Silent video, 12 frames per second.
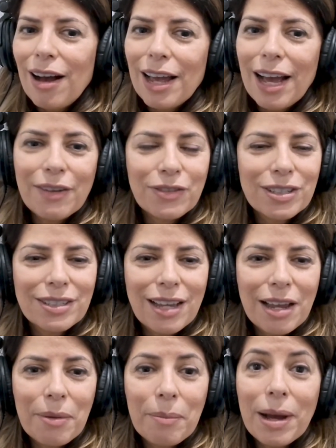have to
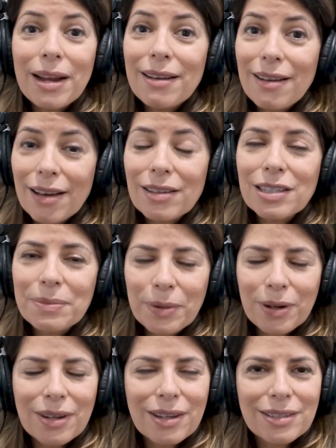say, my next
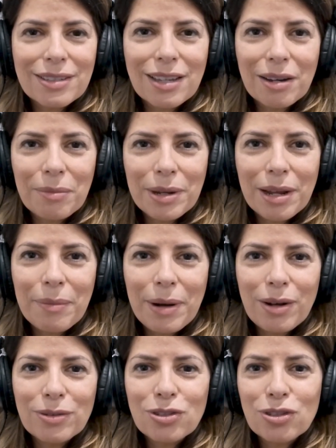book is going to be
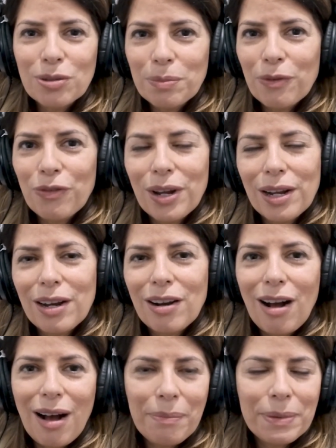about superfan and
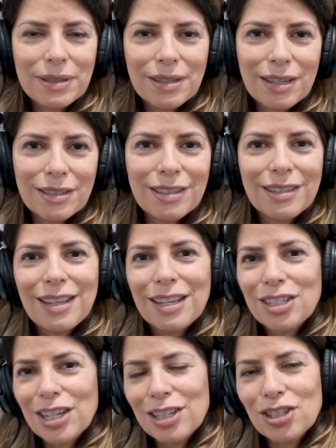opposites and
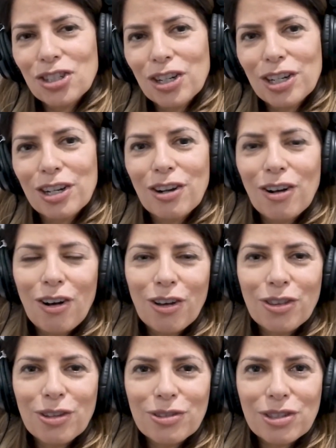that tension and all those